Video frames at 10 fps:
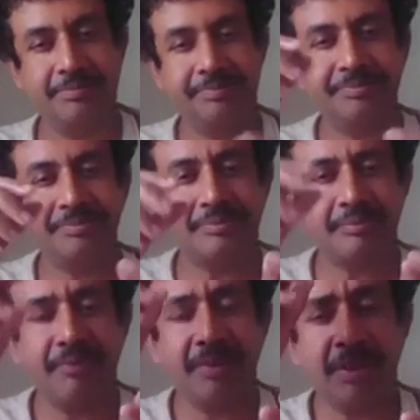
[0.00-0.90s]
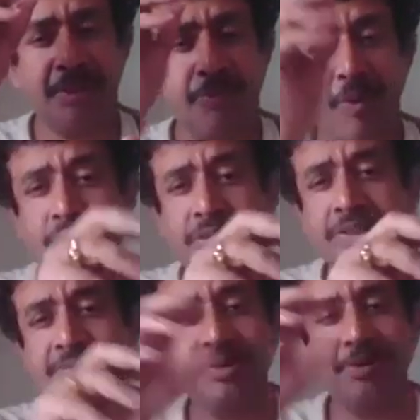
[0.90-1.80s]
mm, 4
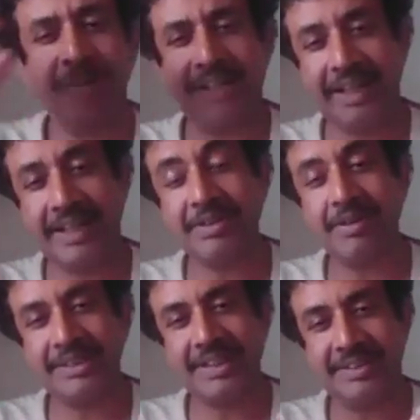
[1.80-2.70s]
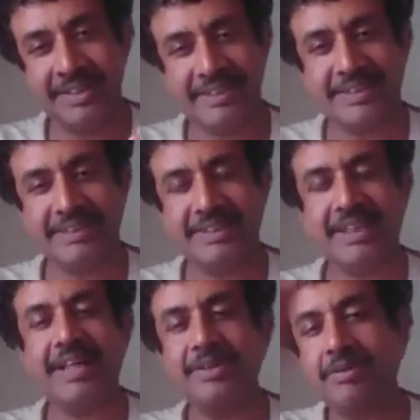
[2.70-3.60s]
cross 4 and 8 cross 8 tensors
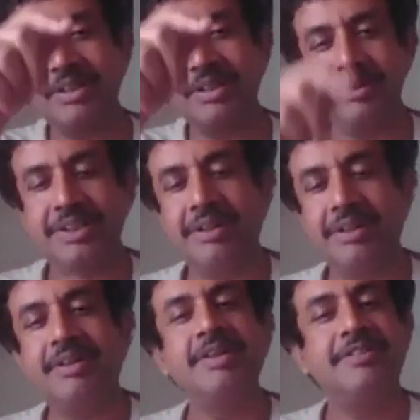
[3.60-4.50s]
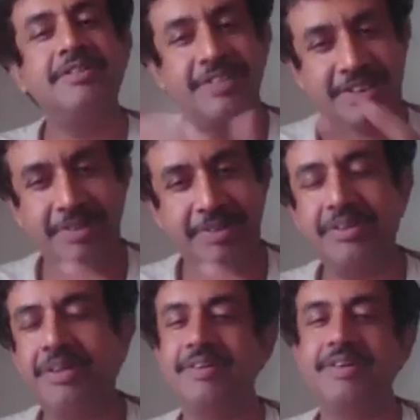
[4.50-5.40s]
that I talked about in our first
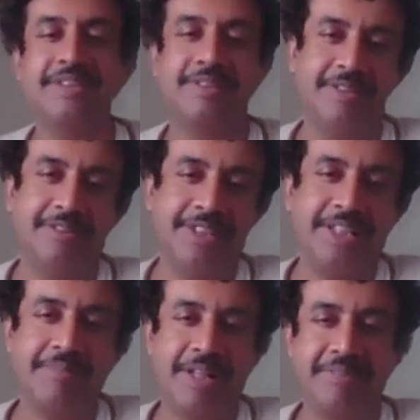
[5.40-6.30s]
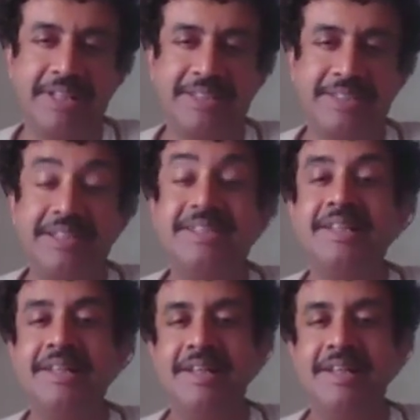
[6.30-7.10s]
video of our uh, Vedic mathematics series.